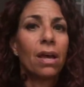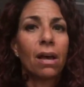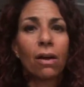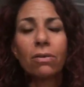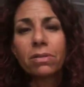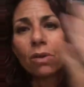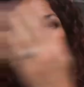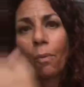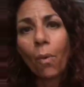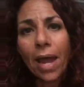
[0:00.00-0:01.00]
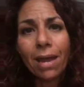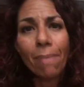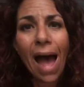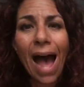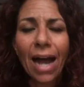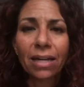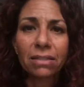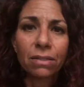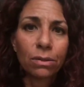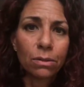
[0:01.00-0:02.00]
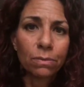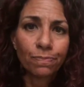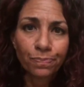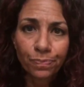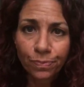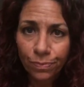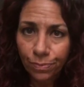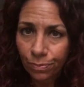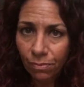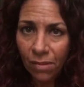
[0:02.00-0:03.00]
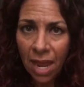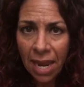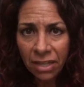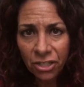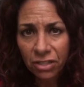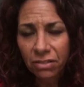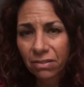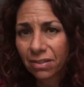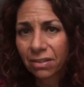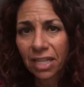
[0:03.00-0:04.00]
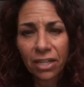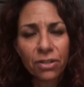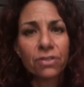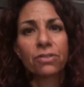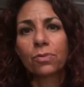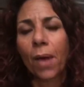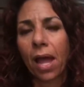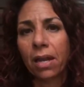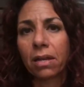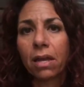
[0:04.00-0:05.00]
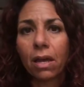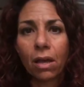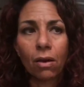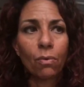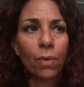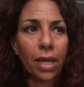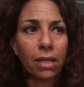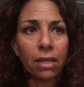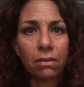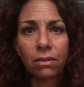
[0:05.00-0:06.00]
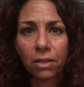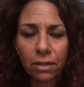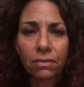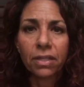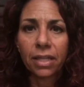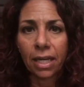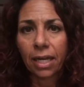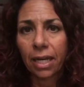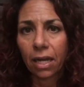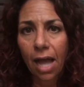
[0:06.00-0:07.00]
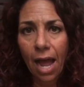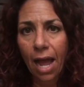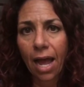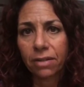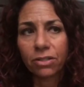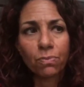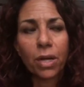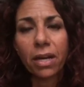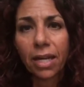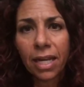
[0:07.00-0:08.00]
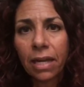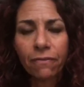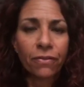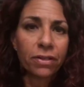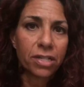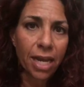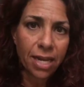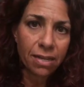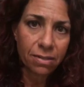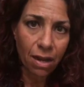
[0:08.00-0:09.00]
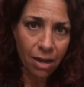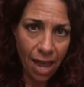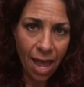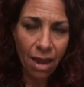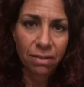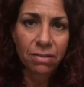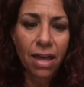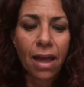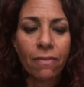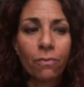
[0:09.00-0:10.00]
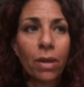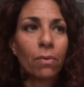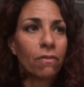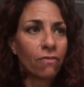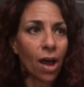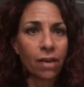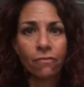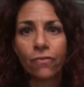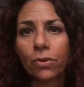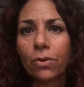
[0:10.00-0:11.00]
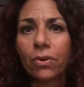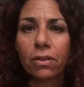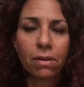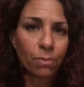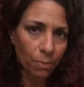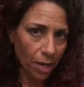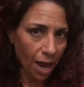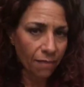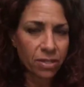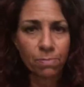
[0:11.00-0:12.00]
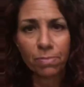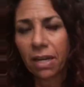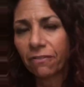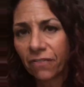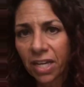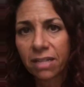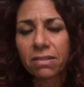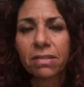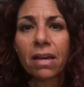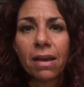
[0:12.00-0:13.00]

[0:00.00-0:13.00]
goes way back to ancient years when we literally wouldn't eat for days on end, and we would find food and then we would have this big feast.